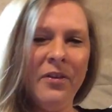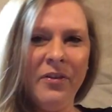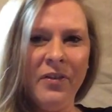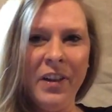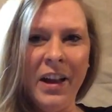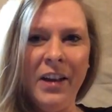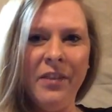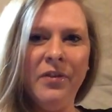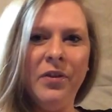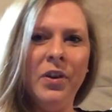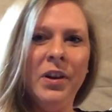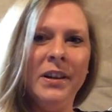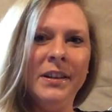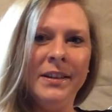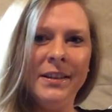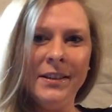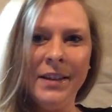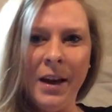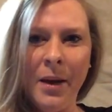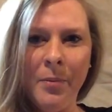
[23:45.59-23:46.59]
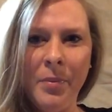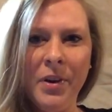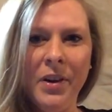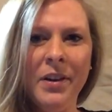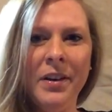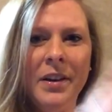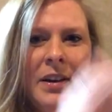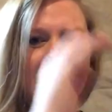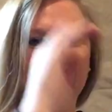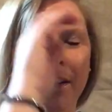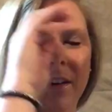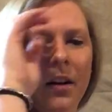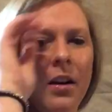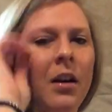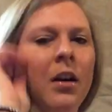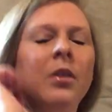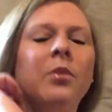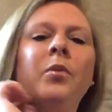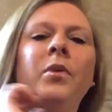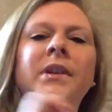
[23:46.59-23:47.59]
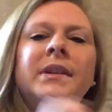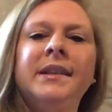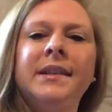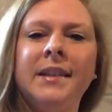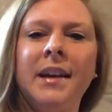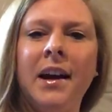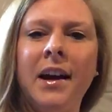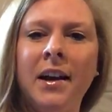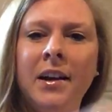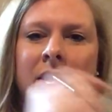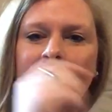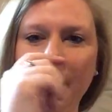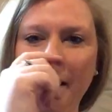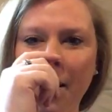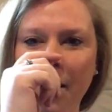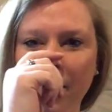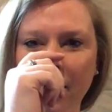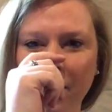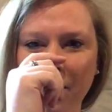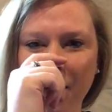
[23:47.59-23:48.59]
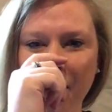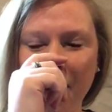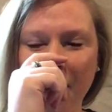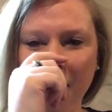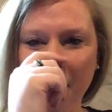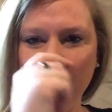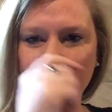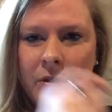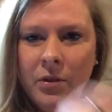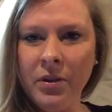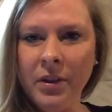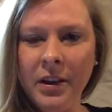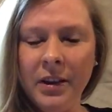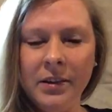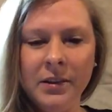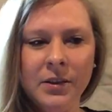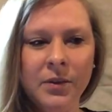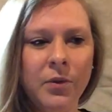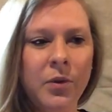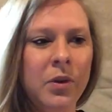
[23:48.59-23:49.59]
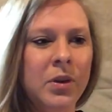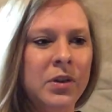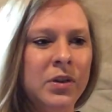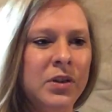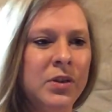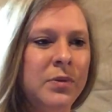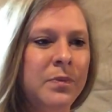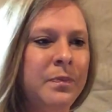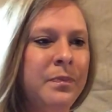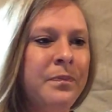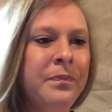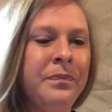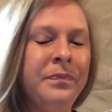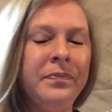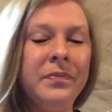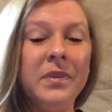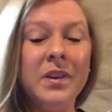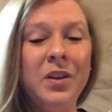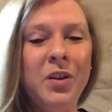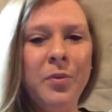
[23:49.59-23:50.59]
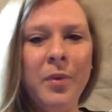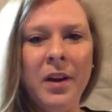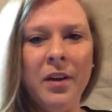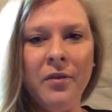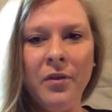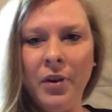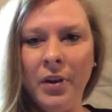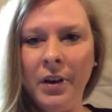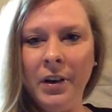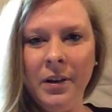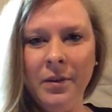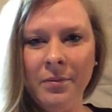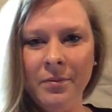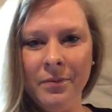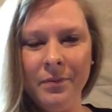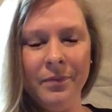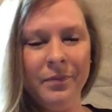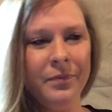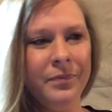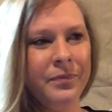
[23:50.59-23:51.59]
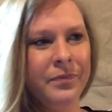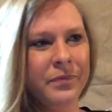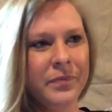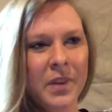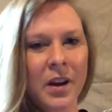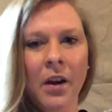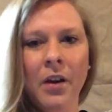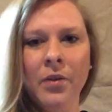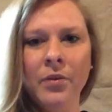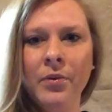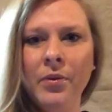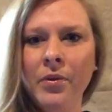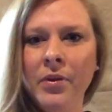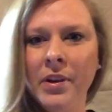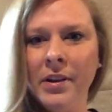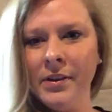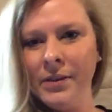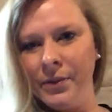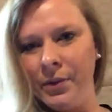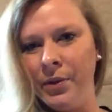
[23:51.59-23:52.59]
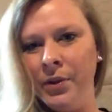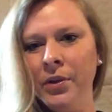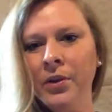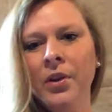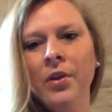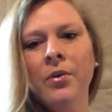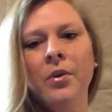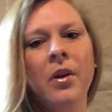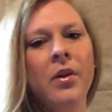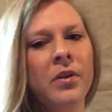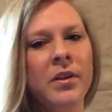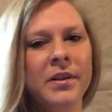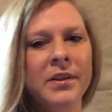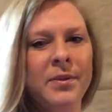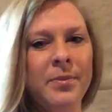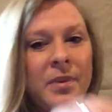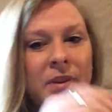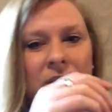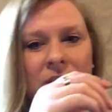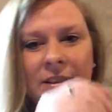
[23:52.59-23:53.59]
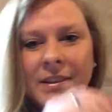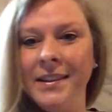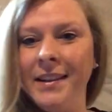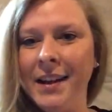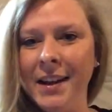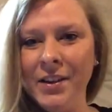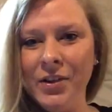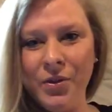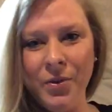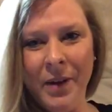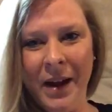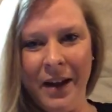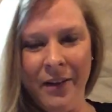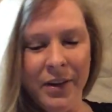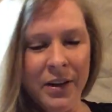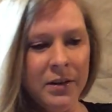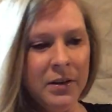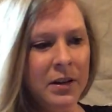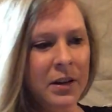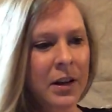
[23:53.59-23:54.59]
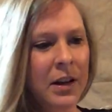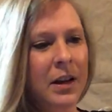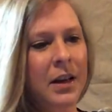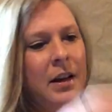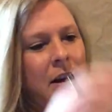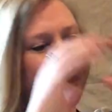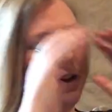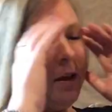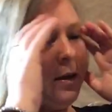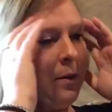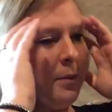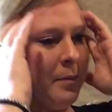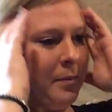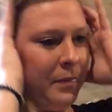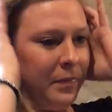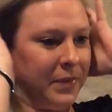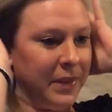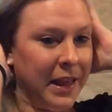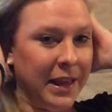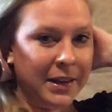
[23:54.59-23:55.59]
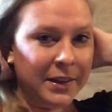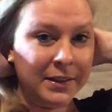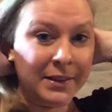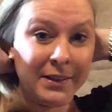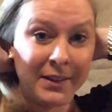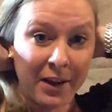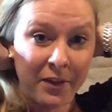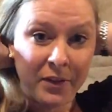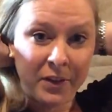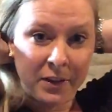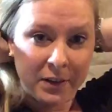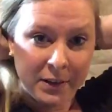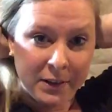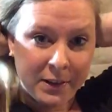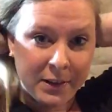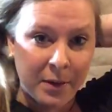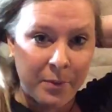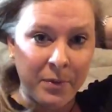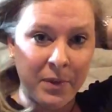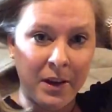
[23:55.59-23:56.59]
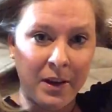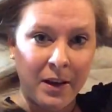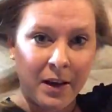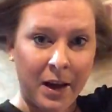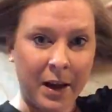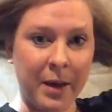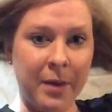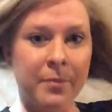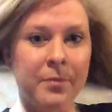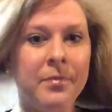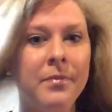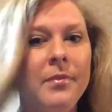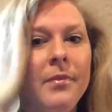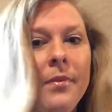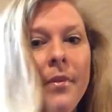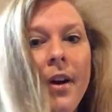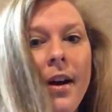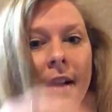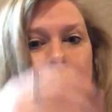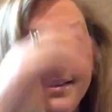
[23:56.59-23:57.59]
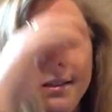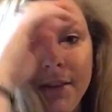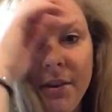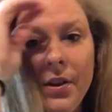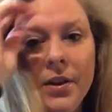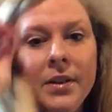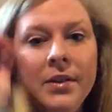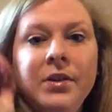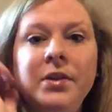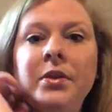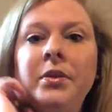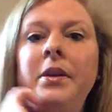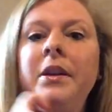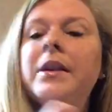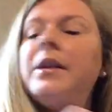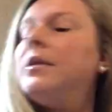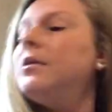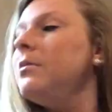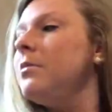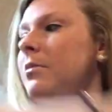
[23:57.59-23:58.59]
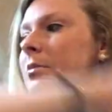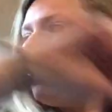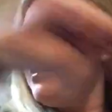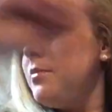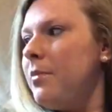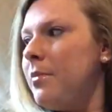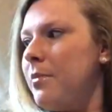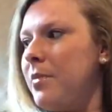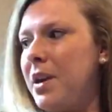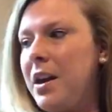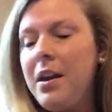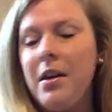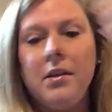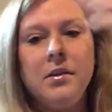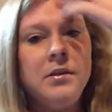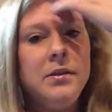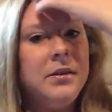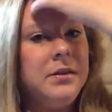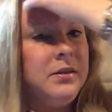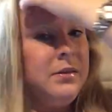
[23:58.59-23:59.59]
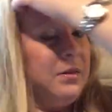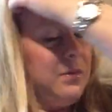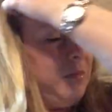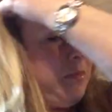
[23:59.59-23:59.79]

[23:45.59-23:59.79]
flat-footed step on one side and other things. Of course, you may have already gone through this or this, but just in case you haven't, that is definitely something I started doing because